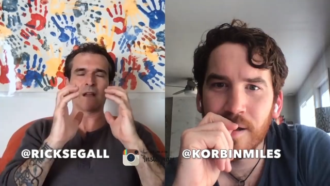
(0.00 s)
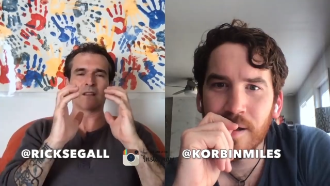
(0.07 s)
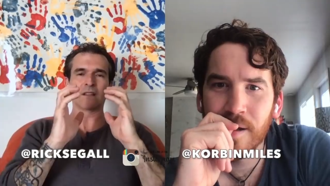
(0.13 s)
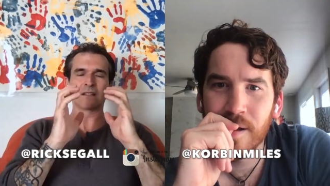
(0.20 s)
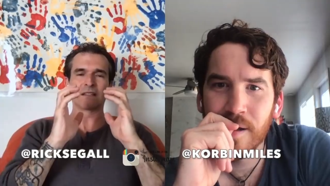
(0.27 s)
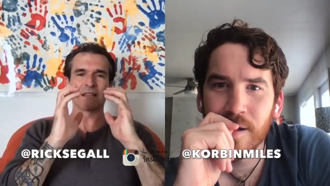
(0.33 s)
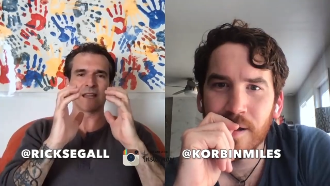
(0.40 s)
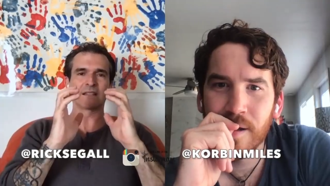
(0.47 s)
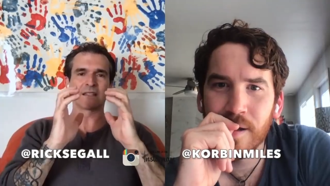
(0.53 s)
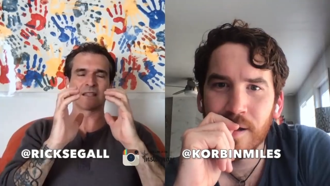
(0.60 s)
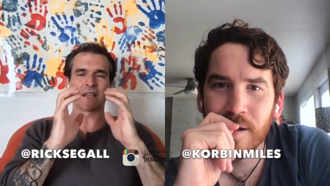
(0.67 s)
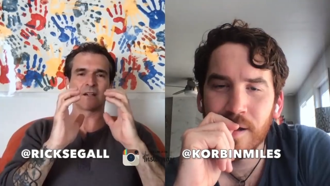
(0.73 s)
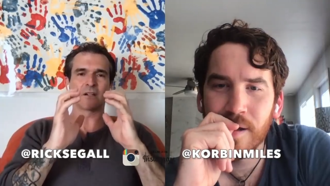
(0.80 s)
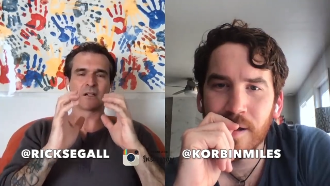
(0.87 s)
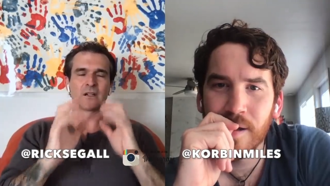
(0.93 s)
Speaker 1: right in the dead
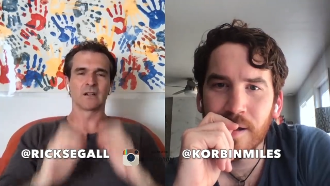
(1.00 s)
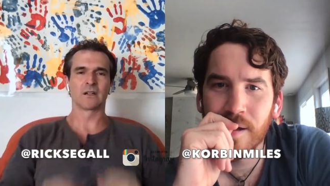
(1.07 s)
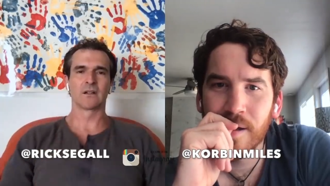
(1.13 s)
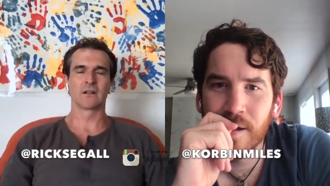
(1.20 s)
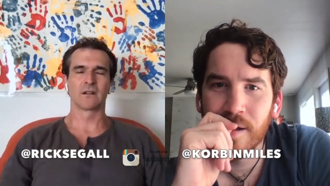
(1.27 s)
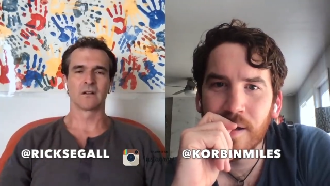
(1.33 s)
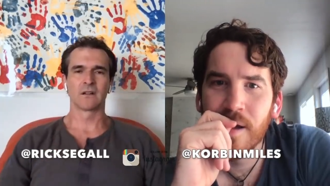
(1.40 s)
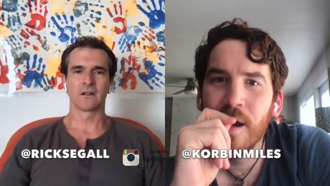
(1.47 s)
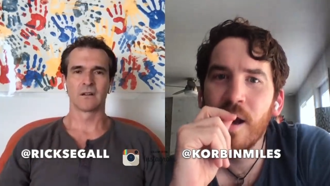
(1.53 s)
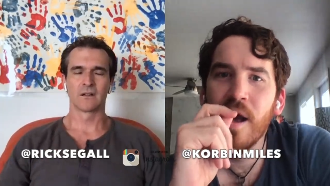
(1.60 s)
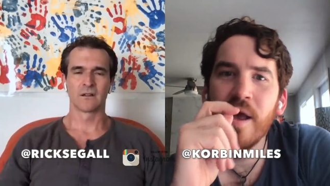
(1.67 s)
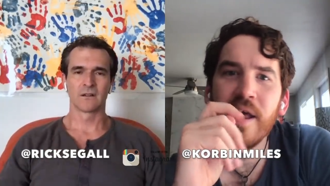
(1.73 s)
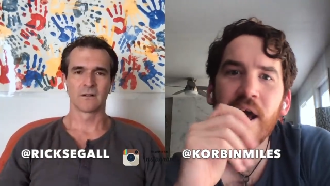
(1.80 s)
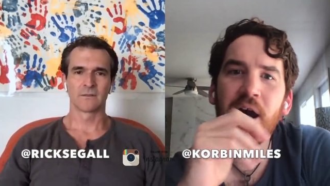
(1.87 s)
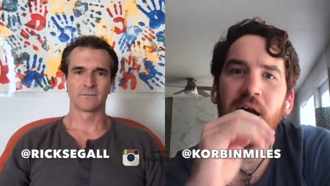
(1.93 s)
center.
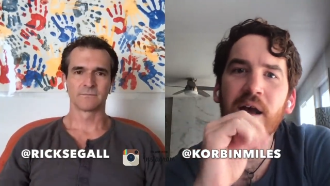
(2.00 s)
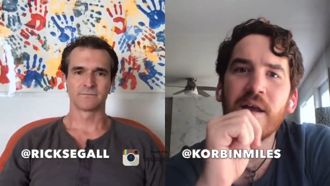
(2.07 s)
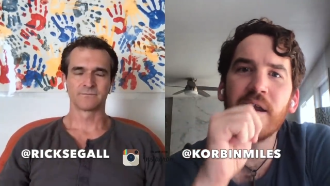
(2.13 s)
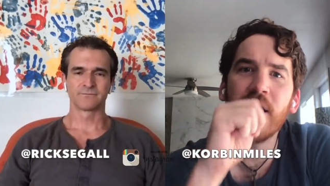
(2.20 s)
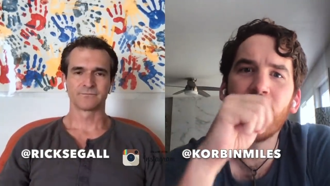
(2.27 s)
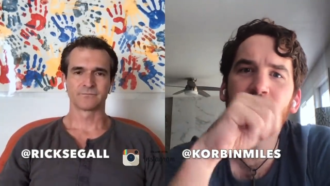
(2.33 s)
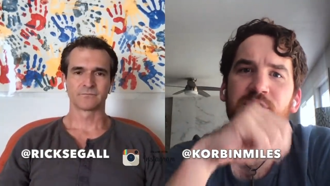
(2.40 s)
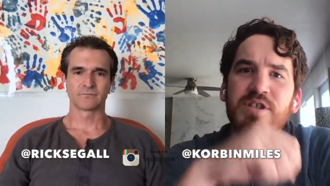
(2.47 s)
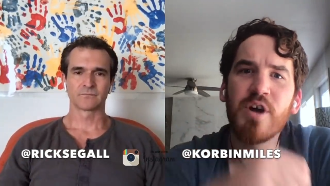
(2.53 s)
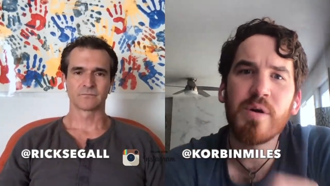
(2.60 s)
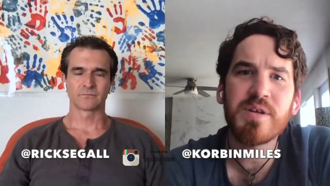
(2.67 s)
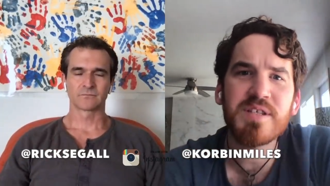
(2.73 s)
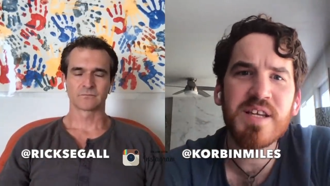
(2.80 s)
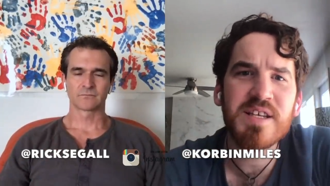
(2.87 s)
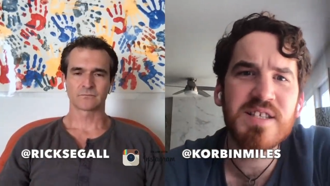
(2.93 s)
Speaker 2: Yeah, I, I, was
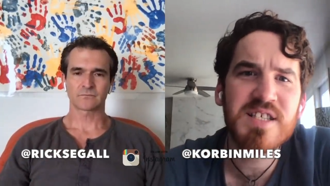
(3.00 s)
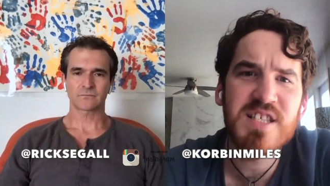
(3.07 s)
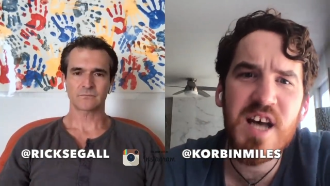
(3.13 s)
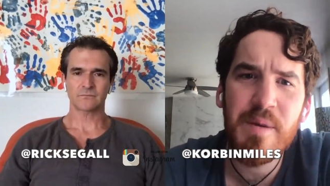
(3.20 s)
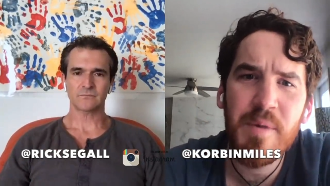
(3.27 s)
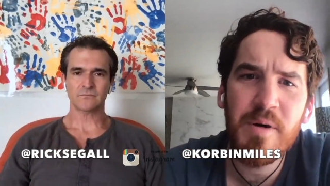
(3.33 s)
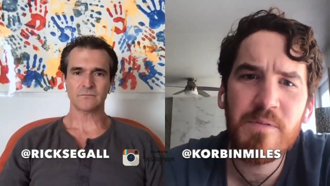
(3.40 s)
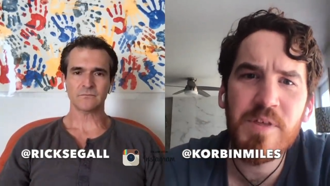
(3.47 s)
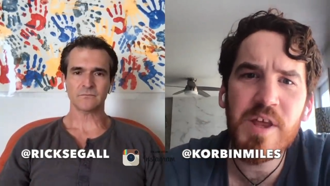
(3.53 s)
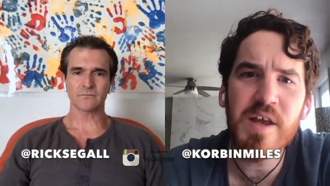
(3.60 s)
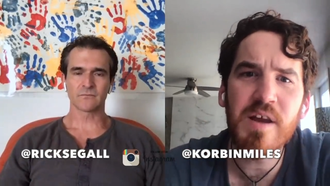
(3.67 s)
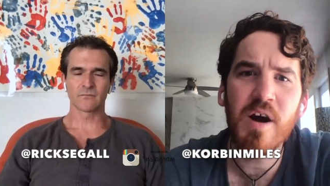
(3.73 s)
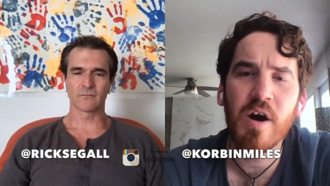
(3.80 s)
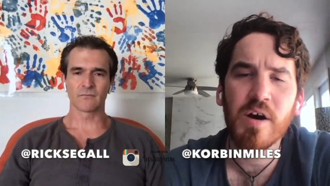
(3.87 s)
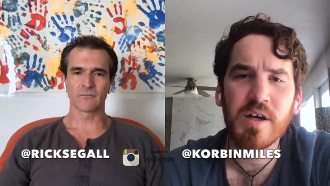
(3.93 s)
noticing some of
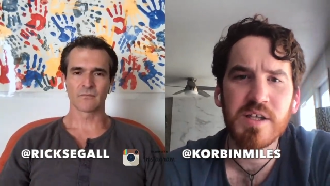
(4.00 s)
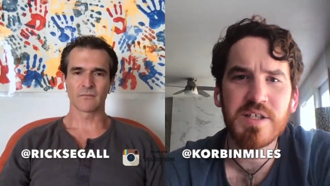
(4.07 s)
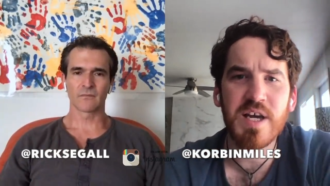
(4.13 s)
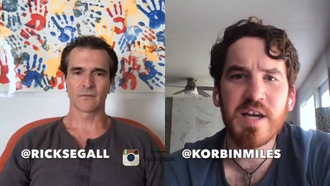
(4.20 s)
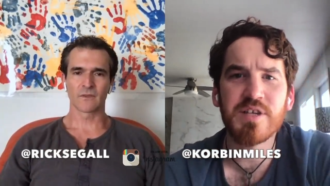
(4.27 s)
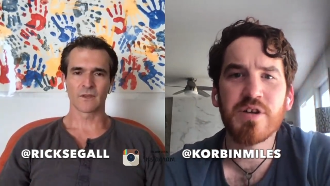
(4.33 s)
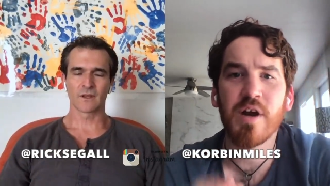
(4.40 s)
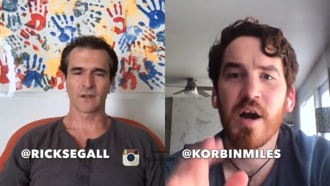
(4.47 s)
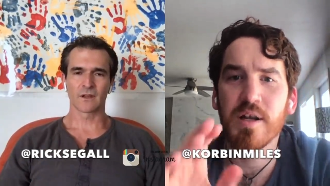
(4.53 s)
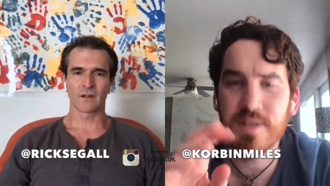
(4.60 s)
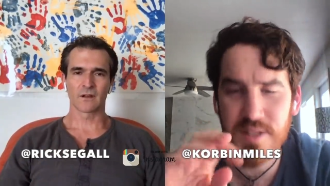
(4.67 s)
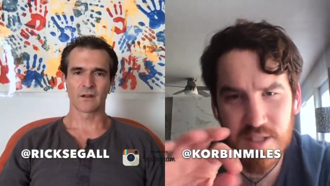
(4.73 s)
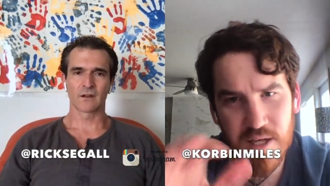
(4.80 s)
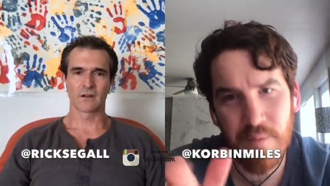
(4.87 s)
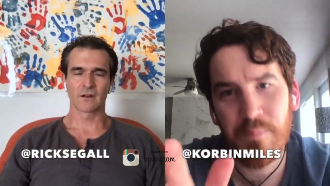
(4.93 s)
the architecture
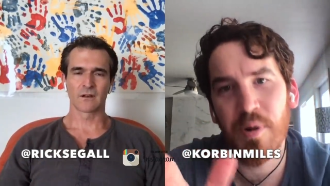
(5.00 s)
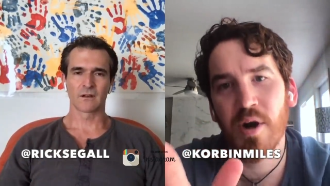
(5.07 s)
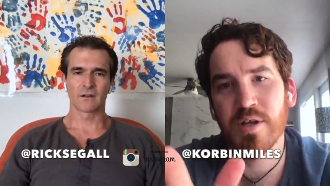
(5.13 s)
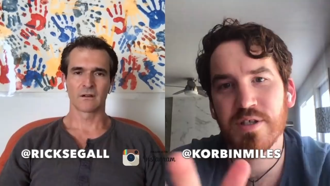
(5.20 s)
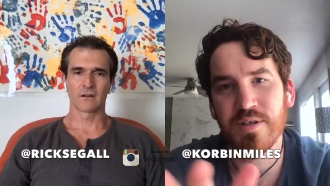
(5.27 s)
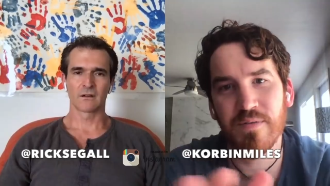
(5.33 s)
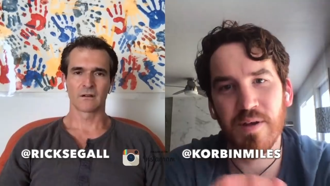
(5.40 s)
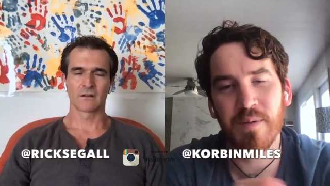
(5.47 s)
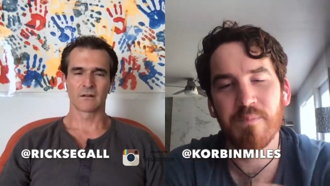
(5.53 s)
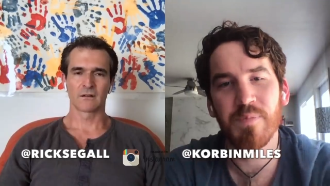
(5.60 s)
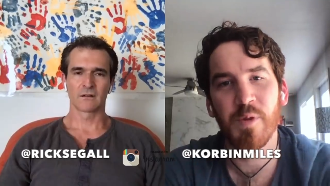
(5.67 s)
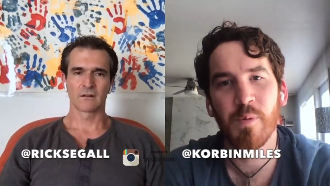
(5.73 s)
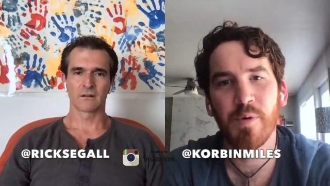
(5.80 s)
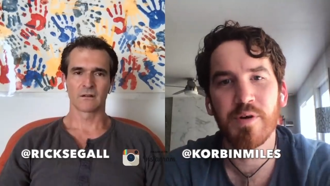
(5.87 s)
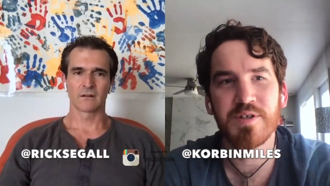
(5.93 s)
on some parts of it
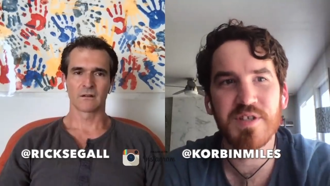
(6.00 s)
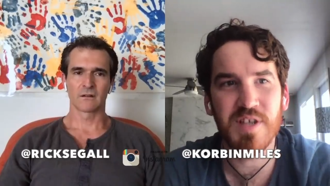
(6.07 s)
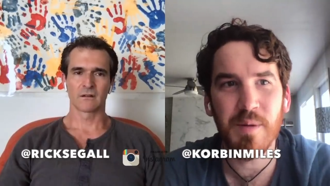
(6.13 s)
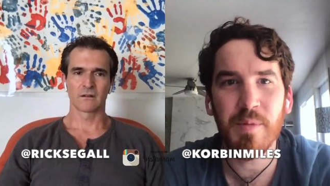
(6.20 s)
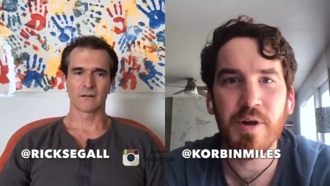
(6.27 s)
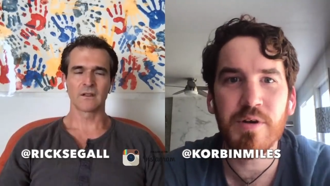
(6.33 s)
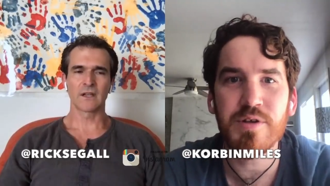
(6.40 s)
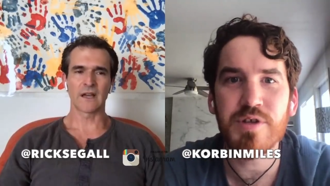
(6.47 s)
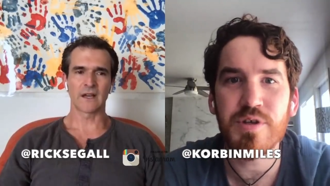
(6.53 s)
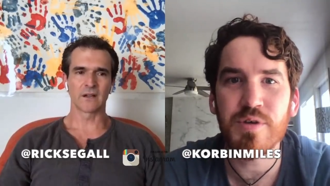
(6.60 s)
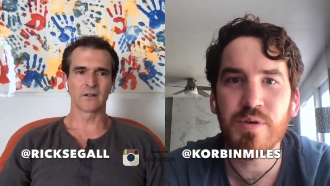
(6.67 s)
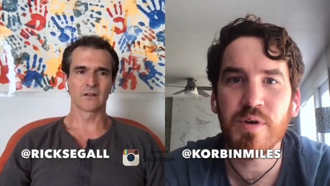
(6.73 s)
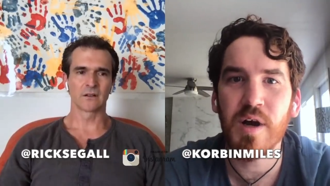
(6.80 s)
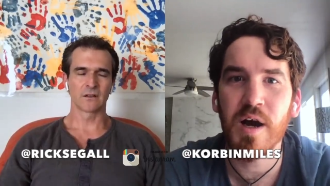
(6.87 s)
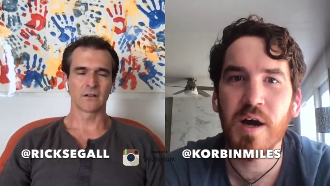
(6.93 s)
were similar yeah.
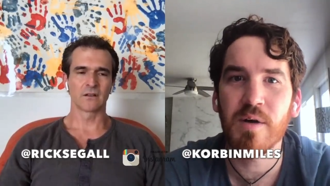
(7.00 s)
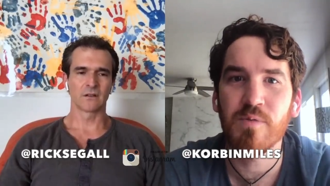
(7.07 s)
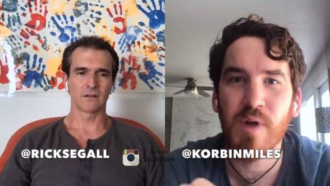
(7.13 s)
to uh,